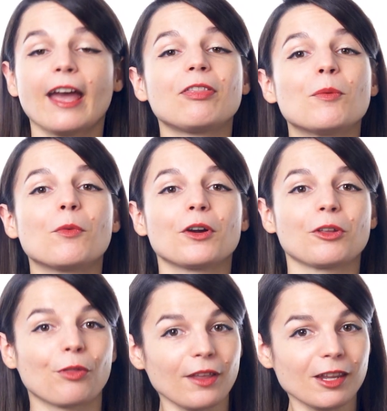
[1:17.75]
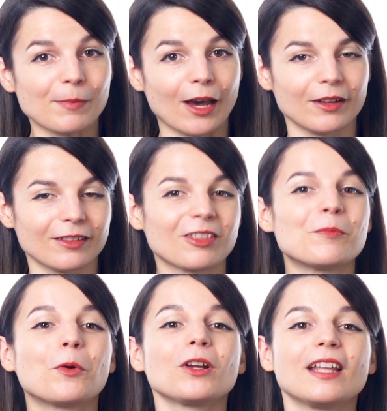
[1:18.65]
And the more you think about it,
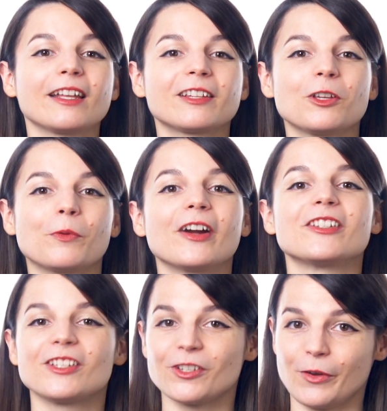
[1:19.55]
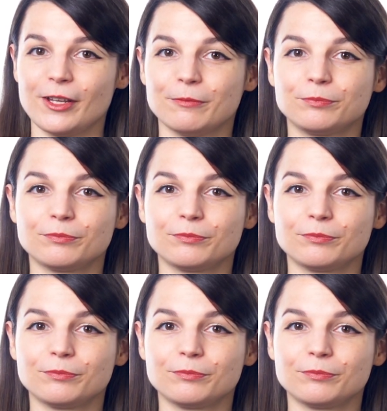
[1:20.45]
the more likely you are to do it.